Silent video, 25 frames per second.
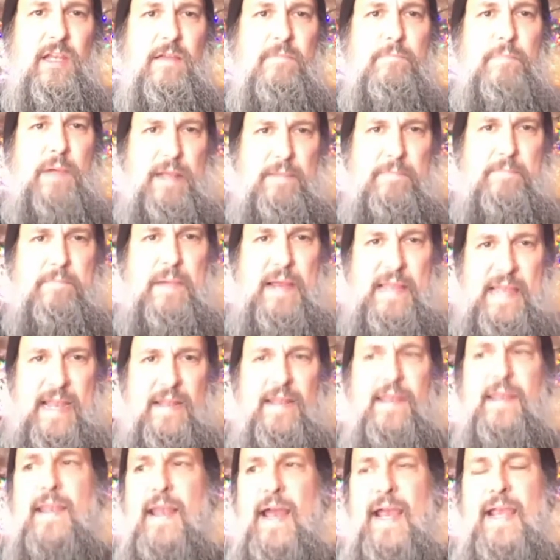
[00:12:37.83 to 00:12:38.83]
But by the end
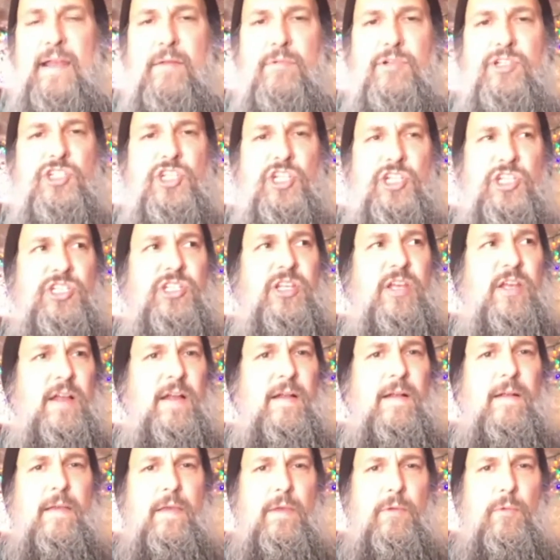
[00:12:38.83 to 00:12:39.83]
of the night, it was just,
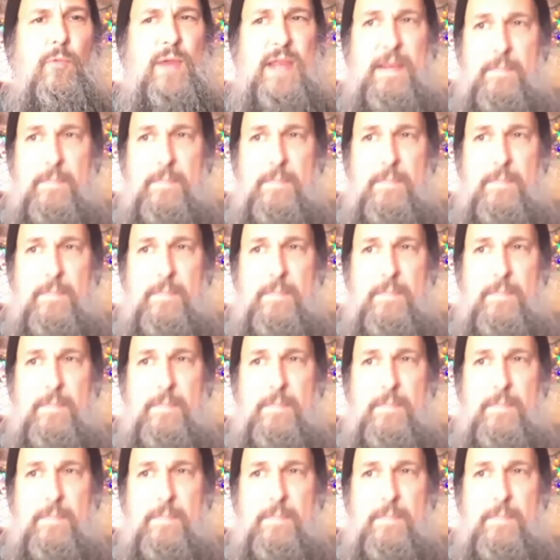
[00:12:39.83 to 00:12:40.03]
we